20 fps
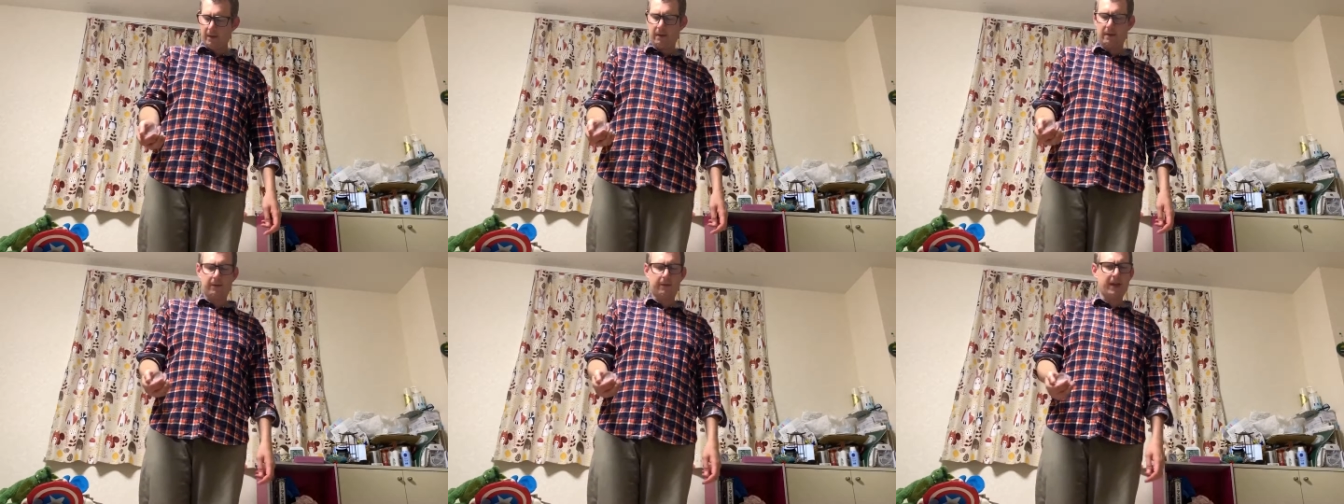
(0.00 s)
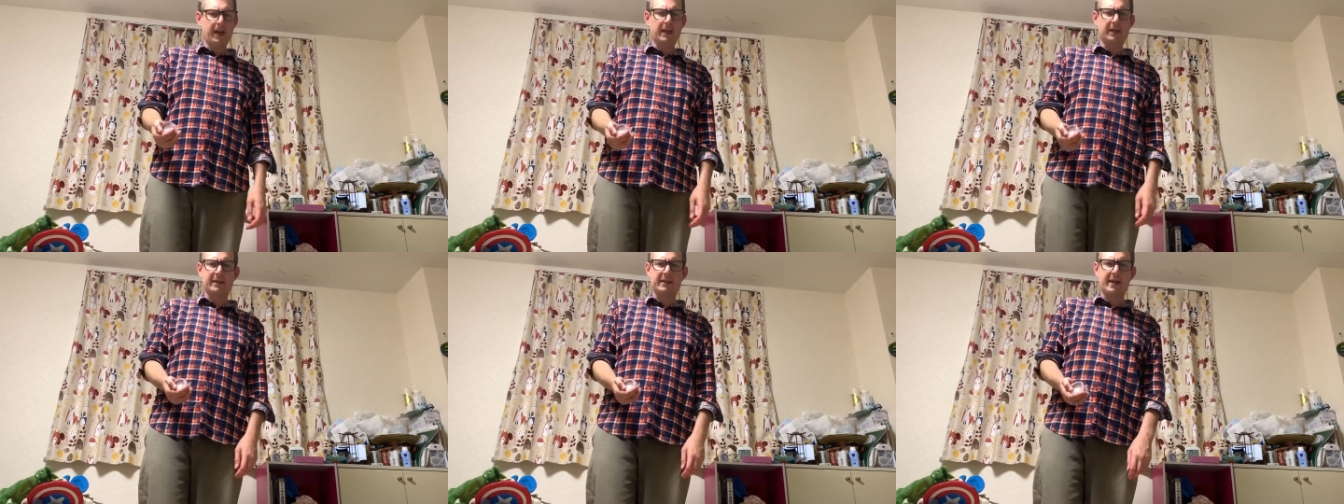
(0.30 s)

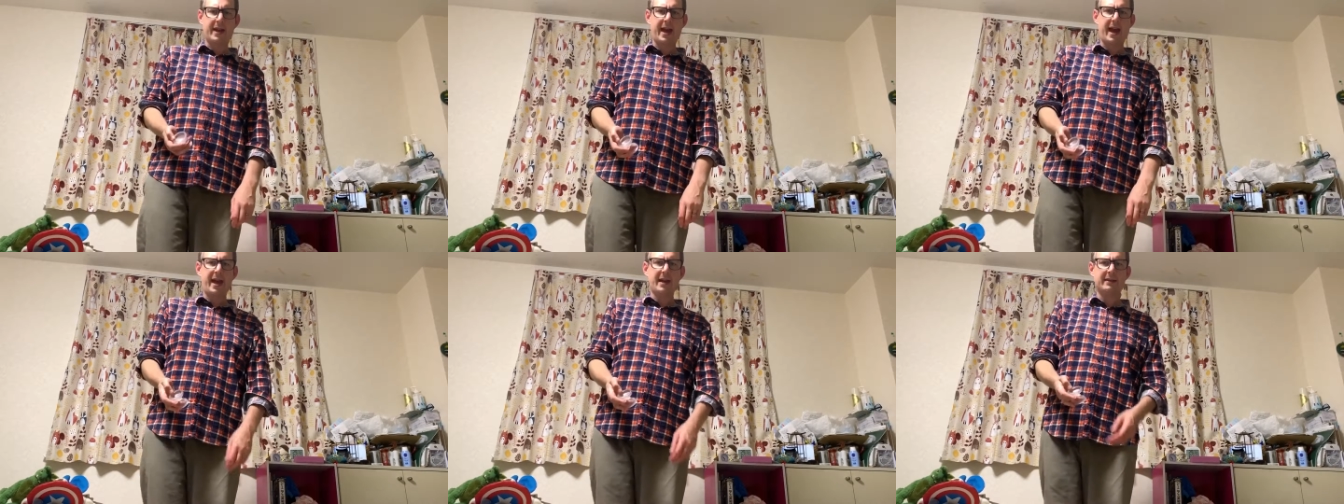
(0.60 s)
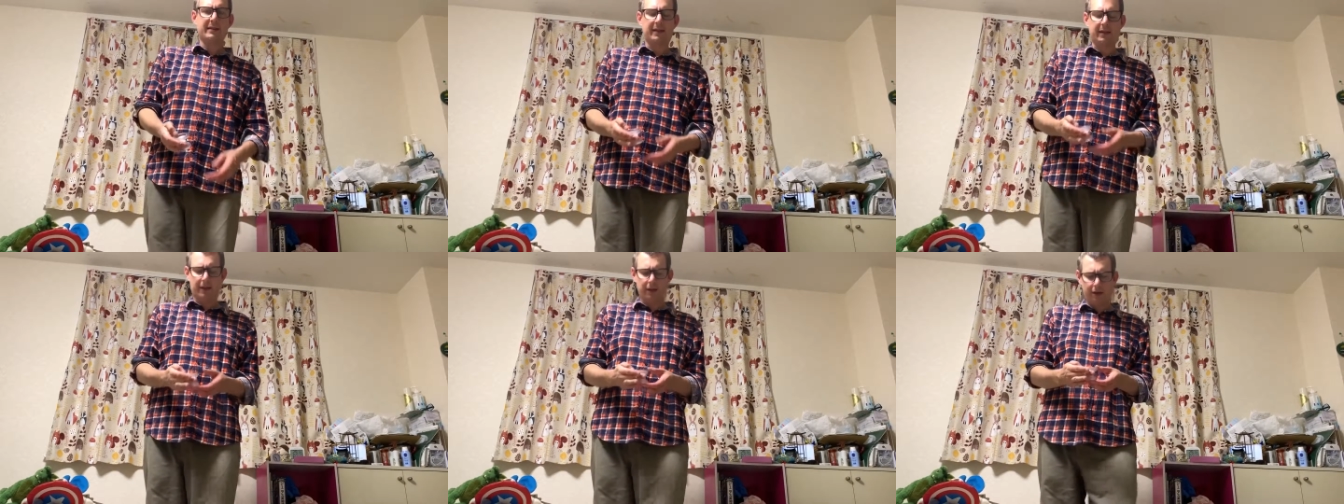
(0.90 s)

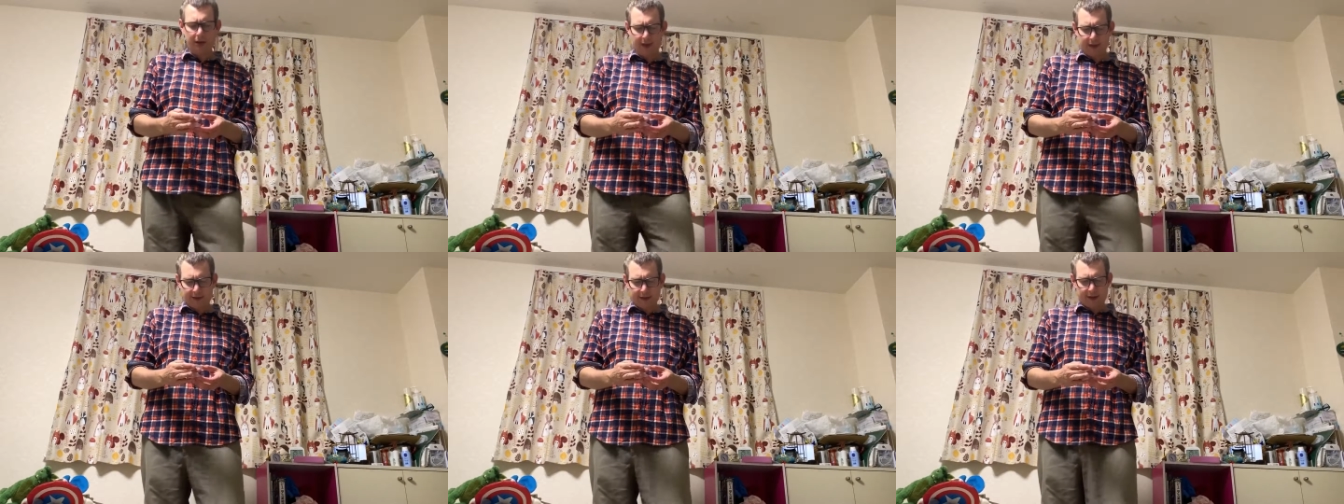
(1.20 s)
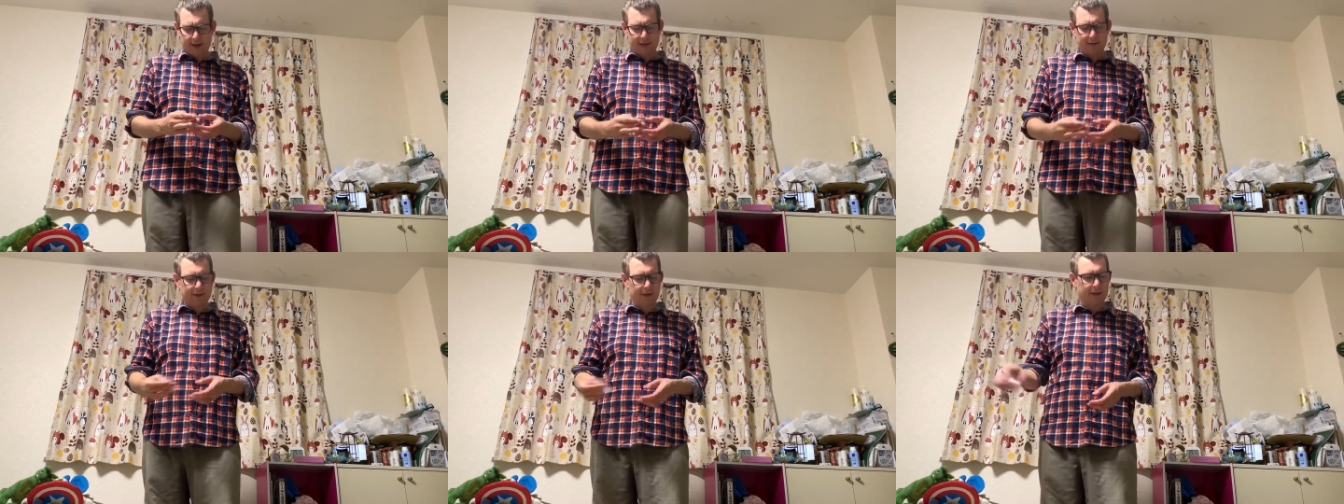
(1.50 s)
Fantastic. You guys gotta
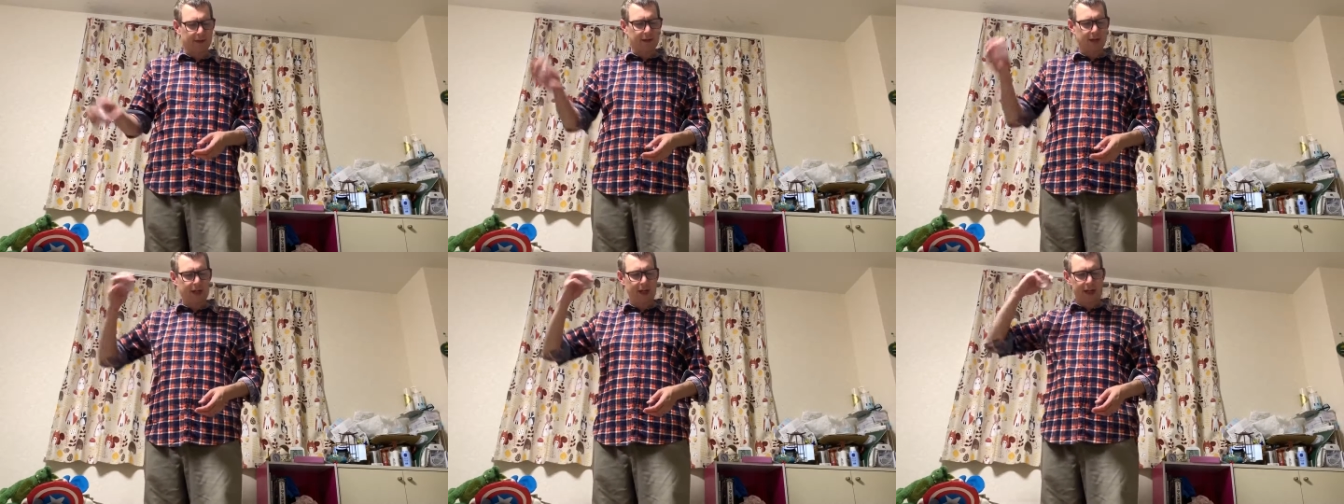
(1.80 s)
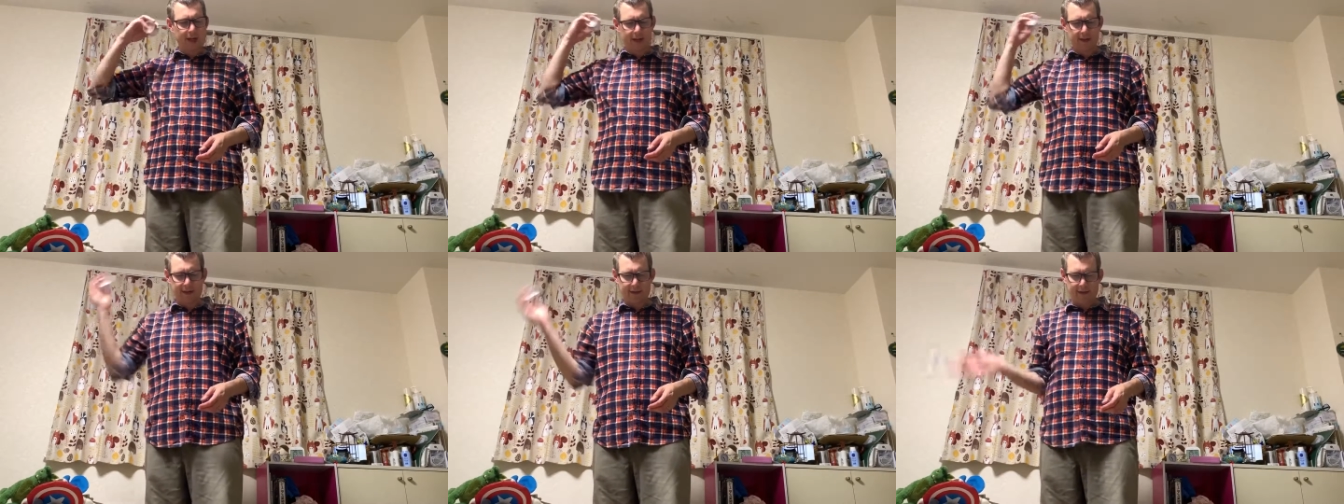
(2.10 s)
give this a
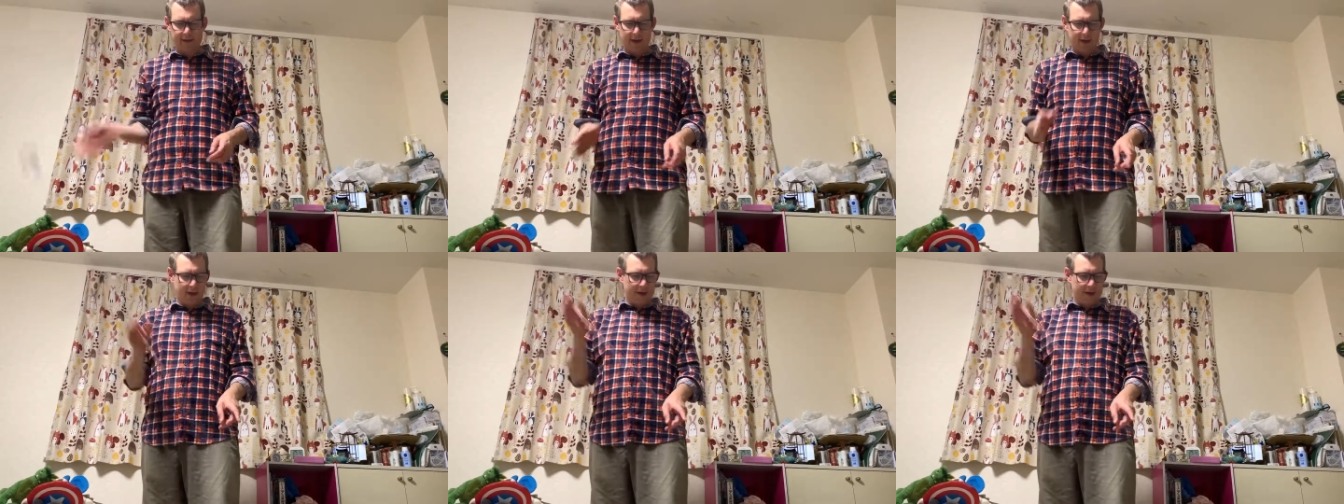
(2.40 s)
chance.